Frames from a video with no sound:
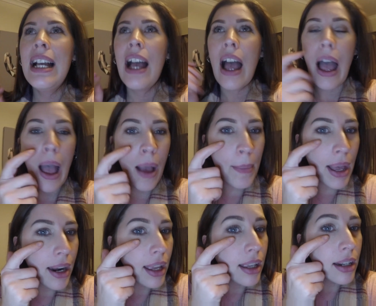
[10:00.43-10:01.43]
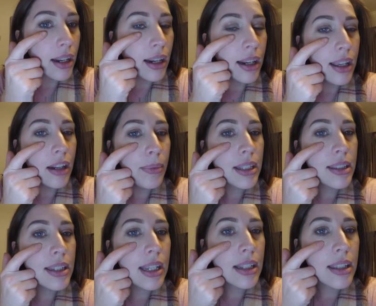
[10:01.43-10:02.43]
And I can a little bit
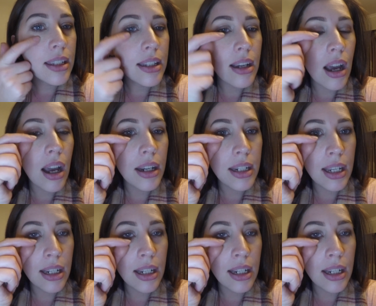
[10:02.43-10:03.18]
see it starting